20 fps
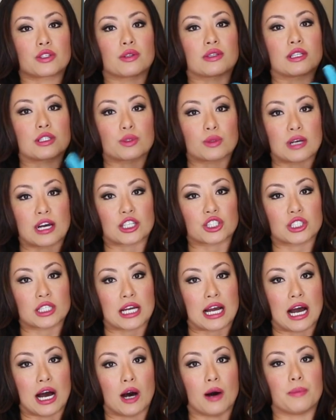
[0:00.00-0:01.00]
So this will
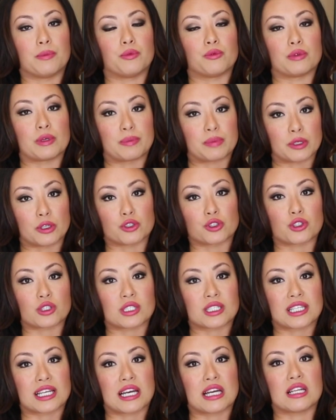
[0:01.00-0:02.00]
actually help rebuild your
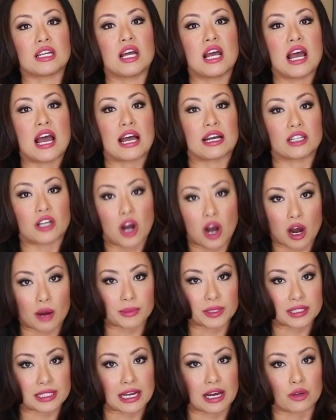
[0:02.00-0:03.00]
skin and
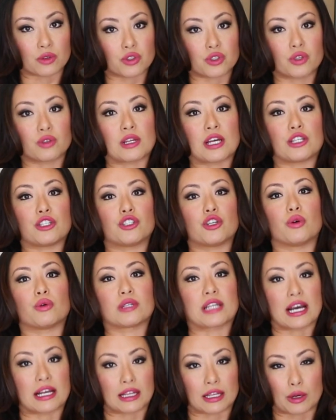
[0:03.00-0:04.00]
calm it down so that you
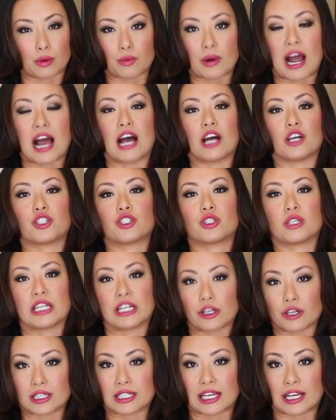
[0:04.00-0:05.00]
don't get like a rash or
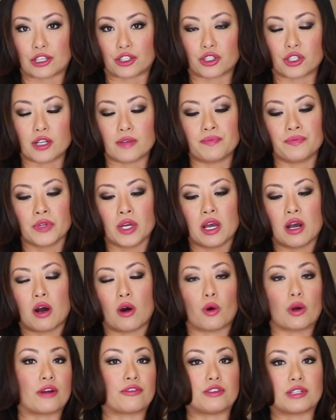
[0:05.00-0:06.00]
irritation.
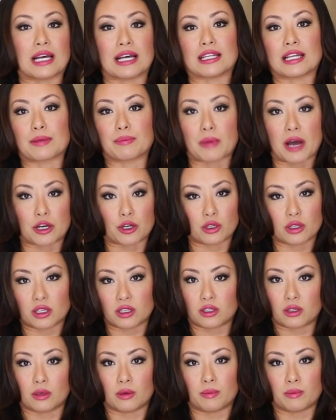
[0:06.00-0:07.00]
Or if you get like minor
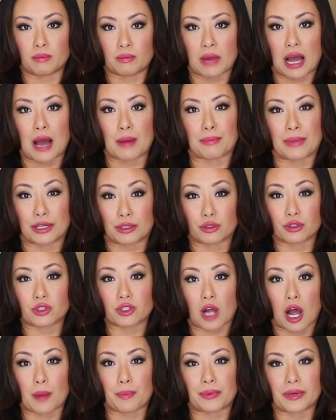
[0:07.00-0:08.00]
little
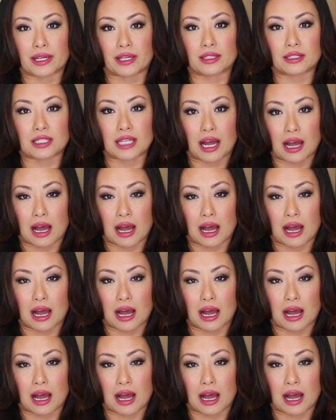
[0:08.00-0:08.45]
microscopic